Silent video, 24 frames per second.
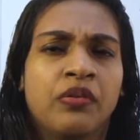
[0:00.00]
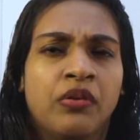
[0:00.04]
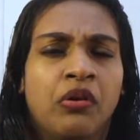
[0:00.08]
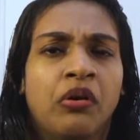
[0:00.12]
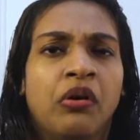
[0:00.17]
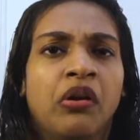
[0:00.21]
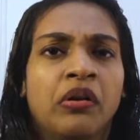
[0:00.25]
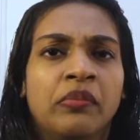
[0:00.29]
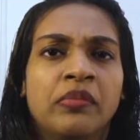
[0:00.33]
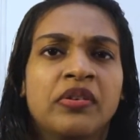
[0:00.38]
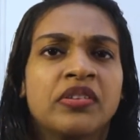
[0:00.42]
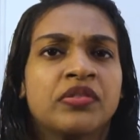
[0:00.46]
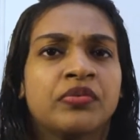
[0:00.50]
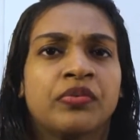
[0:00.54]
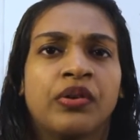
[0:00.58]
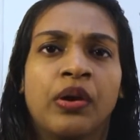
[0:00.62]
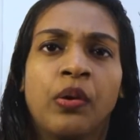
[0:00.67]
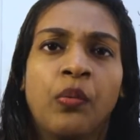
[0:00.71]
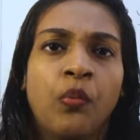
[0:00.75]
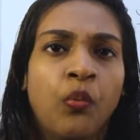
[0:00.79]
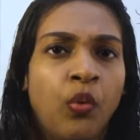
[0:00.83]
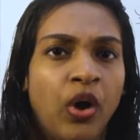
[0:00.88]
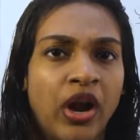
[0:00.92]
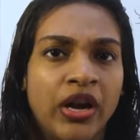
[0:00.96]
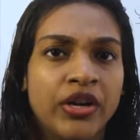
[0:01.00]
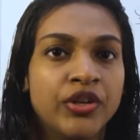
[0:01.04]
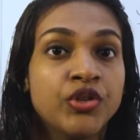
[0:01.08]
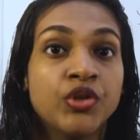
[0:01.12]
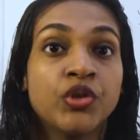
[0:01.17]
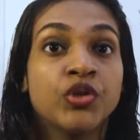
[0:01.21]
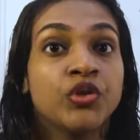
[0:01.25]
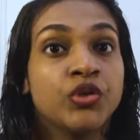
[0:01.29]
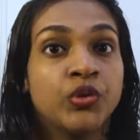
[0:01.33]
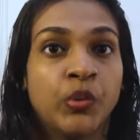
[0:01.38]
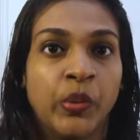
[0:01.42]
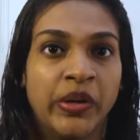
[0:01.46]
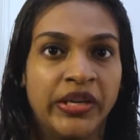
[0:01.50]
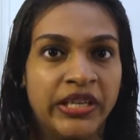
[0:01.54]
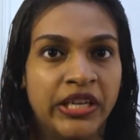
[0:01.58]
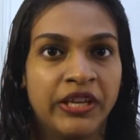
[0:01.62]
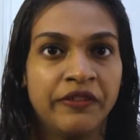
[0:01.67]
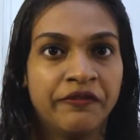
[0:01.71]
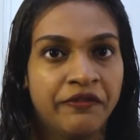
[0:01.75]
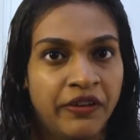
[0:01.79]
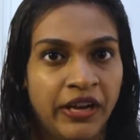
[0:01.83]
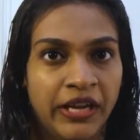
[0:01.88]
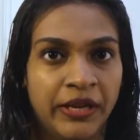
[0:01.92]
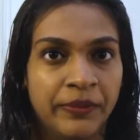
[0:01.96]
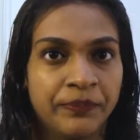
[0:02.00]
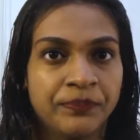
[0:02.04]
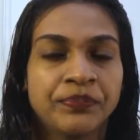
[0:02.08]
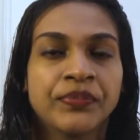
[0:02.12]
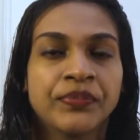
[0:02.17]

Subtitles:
almost from 1 to 25.